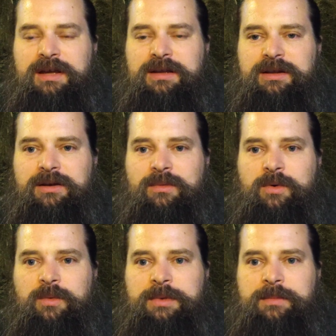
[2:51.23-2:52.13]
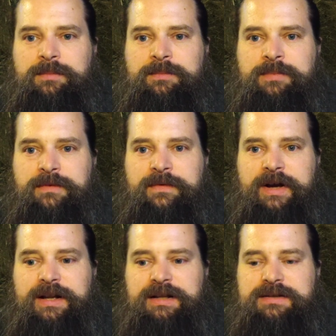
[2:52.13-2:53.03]
we'll be
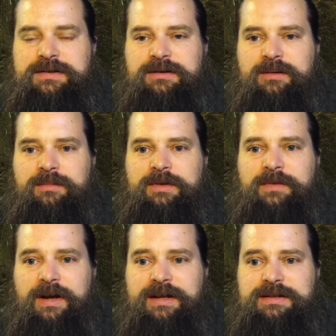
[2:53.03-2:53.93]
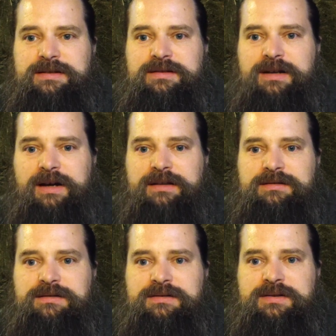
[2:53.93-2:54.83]
providing some advice and
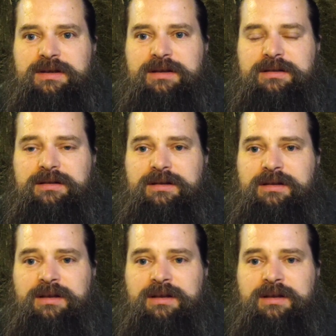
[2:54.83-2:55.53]
guidance and